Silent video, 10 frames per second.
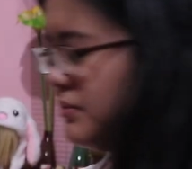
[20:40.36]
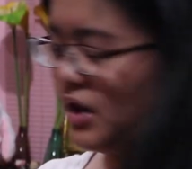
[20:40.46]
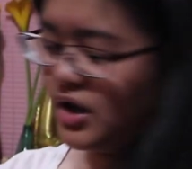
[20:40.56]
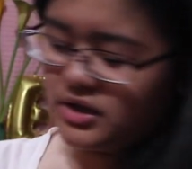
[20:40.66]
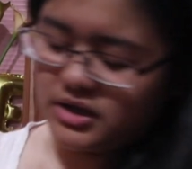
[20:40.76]

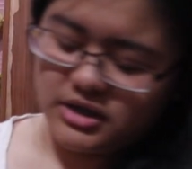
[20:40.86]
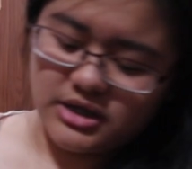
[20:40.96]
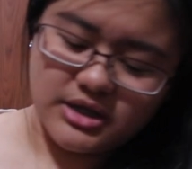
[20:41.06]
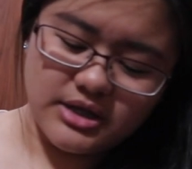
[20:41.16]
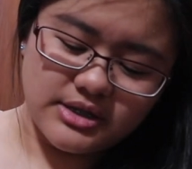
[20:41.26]
bought
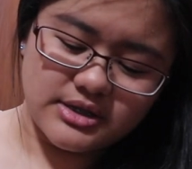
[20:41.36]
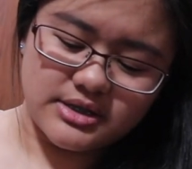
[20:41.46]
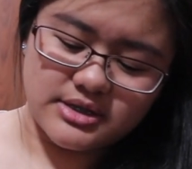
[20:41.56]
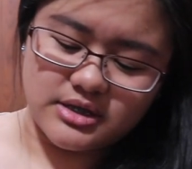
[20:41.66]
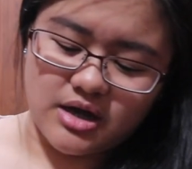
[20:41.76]
these
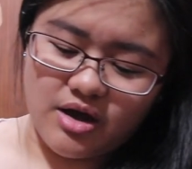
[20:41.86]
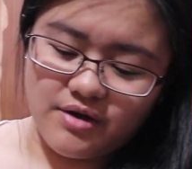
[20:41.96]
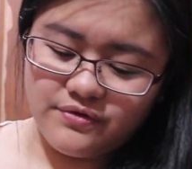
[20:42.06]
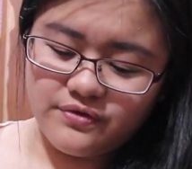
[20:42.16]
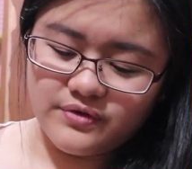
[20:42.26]

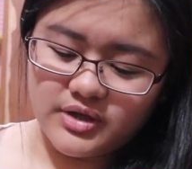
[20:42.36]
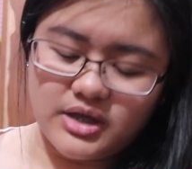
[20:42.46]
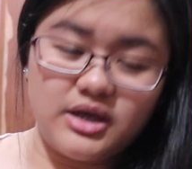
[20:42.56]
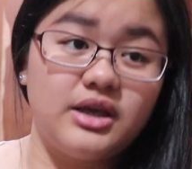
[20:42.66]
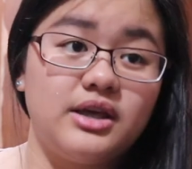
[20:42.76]
stuff
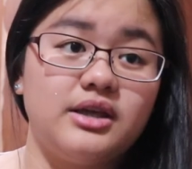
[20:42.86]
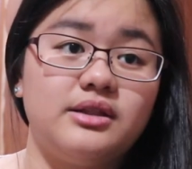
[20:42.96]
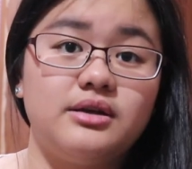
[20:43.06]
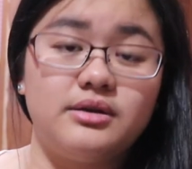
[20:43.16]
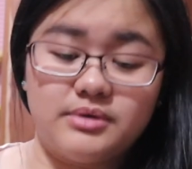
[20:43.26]
in